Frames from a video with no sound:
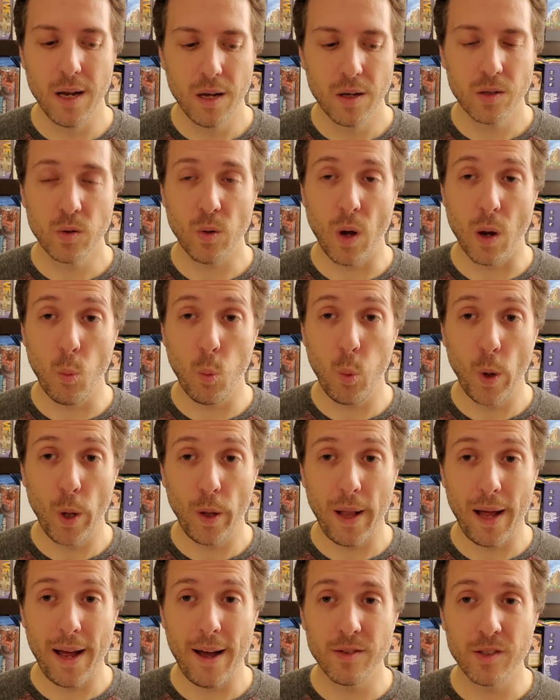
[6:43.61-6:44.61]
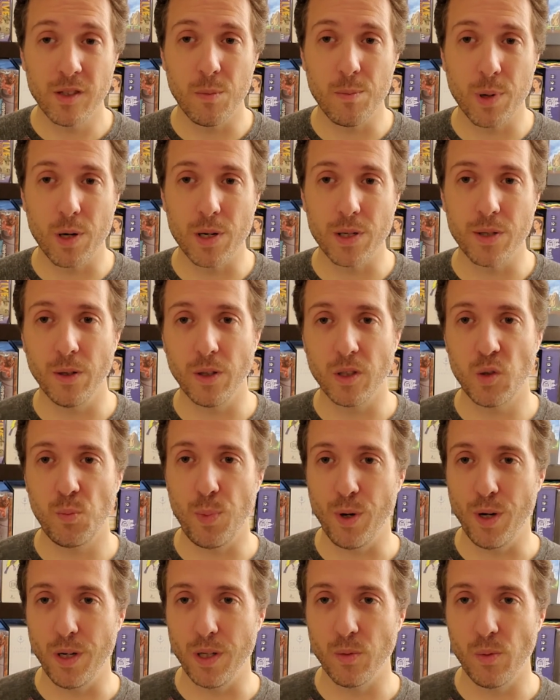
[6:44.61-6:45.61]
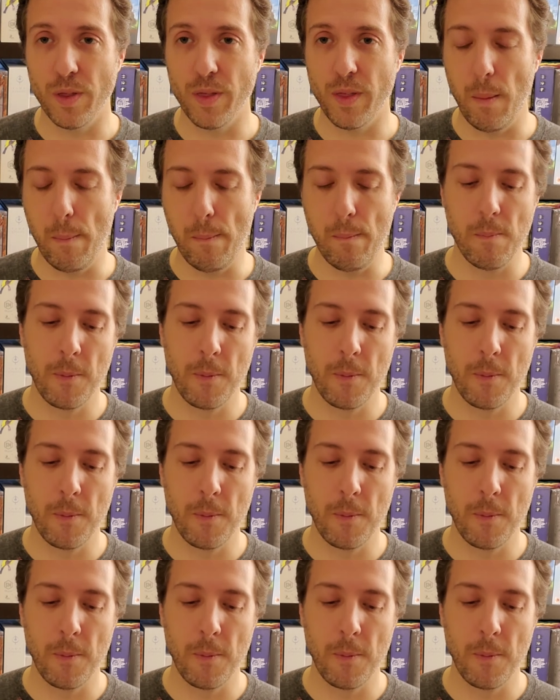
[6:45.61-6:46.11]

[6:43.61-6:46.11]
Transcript: So I will have some personal experience with them.